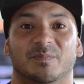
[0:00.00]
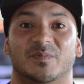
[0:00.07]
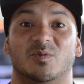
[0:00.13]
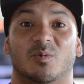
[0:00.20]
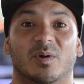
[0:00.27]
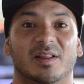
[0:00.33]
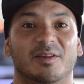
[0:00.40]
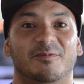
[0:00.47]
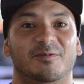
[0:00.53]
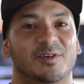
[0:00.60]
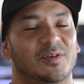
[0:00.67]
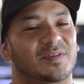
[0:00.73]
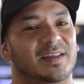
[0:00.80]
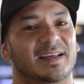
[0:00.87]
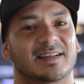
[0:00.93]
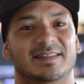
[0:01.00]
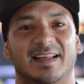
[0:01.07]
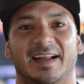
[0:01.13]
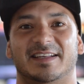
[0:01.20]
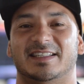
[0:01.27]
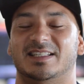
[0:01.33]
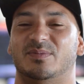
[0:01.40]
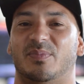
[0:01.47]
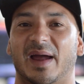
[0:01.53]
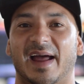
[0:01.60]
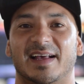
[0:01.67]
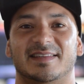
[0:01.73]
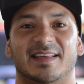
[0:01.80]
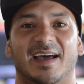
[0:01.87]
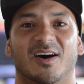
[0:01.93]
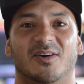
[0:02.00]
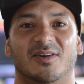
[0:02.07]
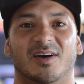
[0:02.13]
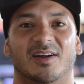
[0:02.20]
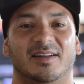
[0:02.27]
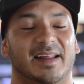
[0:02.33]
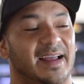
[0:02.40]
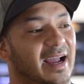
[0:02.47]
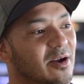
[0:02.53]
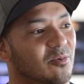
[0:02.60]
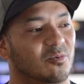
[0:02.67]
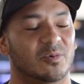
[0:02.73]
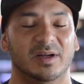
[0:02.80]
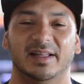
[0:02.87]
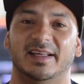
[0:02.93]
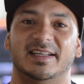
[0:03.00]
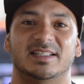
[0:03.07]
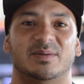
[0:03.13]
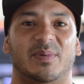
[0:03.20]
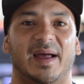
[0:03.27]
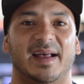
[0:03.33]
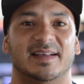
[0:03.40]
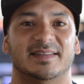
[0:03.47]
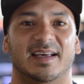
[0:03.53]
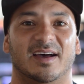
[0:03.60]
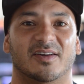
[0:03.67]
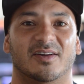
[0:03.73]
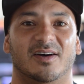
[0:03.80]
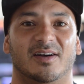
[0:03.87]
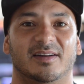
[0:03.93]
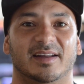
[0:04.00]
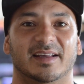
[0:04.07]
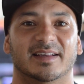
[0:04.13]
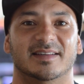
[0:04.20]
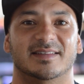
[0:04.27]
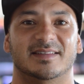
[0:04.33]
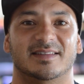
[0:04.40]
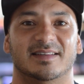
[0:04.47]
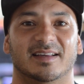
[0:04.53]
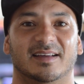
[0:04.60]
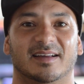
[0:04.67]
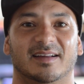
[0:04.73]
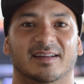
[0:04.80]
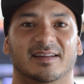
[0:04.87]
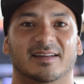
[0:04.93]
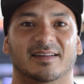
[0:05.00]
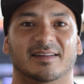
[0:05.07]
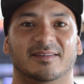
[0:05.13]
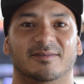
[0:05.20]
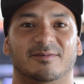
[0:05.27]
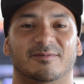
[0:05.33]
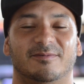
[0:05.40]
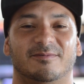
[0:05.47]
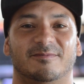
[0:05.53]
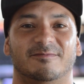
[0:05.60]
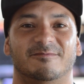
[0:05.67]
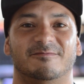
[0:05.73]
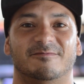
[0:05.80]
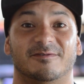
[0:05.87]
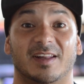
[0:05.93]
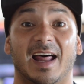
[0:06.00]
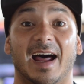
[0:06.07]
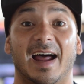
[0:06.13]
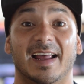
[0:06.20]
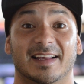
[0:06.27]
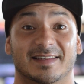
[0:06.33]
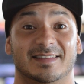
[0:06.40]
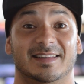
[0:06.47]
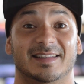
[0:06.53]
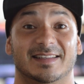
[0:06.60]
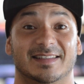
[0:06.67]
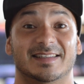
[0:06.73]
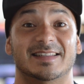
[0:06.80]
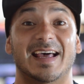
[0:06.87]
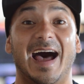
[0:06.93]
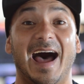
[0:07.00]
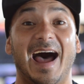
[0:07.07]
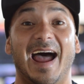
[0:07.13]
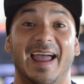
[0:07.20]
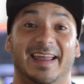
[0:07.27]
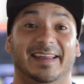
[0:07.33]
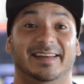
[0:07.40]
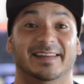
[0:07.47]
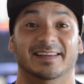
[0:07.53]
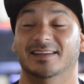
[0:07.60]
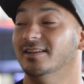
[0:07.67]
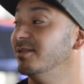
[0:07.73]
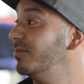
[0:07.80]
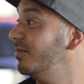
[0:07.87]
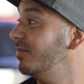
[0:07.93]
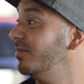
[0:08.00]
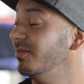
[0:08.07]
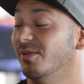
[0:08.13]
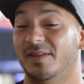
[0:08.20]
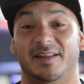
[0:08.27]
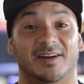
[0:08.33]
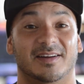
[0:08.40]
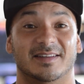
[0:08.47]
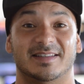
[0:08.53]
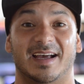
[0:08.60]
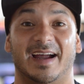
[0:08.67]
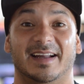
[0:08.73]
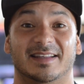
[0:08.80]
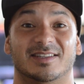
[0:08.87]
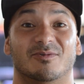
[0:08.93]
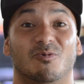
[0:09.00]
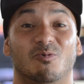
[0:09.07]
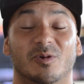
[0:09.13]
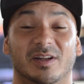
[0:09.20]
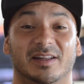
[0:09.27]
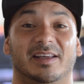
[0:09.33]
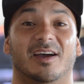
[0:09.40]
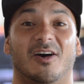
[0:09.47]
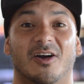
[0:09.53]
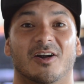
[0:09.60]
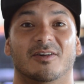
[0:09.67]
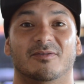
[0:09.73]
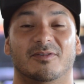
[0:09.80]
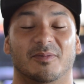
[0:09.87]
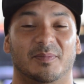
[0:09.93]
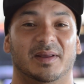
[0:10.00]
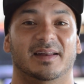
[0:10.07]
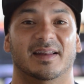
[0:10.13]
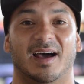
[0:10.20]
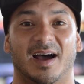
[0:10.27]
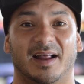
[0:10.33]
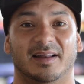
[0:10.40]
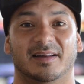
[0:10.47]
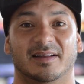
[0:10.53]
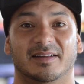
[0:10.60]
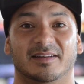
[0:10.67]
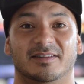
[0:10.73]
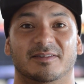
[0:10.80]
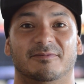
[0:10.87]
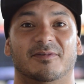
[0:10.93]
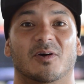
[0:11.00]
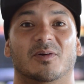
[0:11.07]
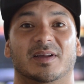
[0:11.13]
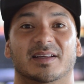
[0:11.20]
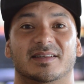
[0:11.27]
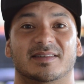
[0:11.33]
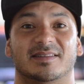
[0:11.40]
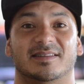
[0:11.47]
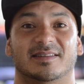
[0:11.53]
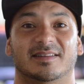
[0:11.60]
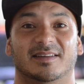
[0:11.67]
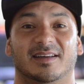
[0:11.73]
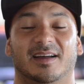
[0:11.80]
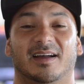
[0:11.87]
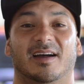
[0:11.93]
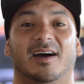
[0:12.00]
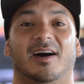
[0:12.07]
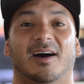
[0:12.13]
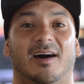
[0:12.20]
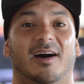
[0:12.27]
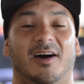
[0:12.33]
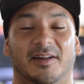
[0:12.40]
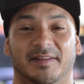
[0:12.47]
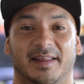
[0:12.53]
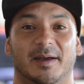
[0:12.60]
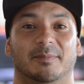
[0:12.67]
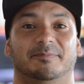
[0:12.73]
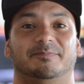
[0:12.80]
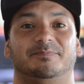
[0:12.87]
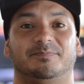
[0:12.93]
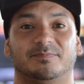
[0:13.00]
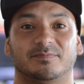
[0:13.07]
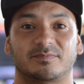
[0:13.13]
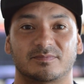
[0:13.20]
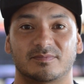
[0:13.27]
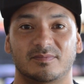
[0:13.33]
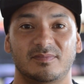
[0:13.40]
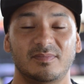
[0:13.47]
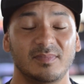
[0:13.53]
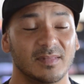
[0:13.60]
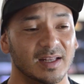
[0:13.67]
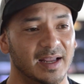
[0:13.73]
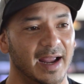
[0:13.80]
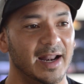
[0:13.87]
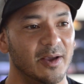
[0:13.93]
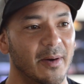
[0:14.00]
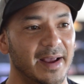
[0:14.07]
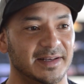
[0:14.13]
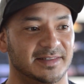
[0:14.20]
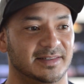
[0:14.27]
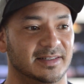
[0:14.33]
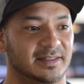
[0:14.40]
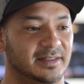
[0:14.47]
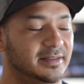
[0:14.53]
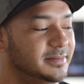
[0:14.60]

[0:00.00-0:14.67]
It's one of the few things that I spaz out on, like I really spaz out on, is flies inside. When they're inside, it's really hard for me not to focus on them. Anyways,